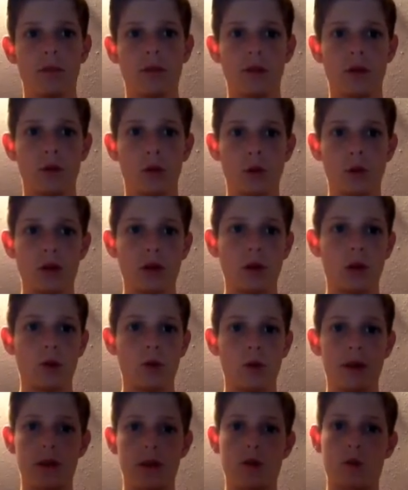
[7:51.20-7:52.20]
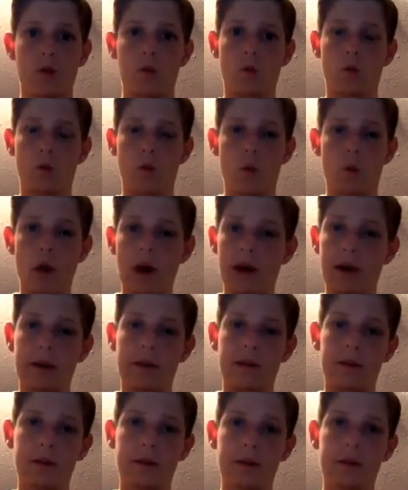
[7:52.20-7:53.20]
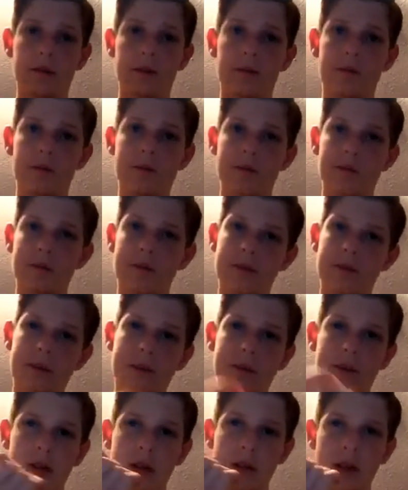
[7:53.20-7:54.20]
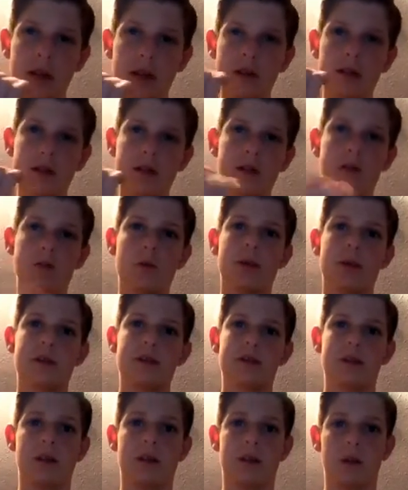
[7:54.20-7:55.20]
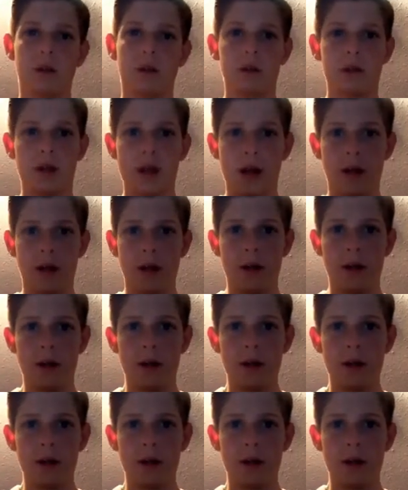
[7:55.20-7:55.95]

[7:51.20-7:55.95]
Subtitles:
there was always one teensy-weensy little thing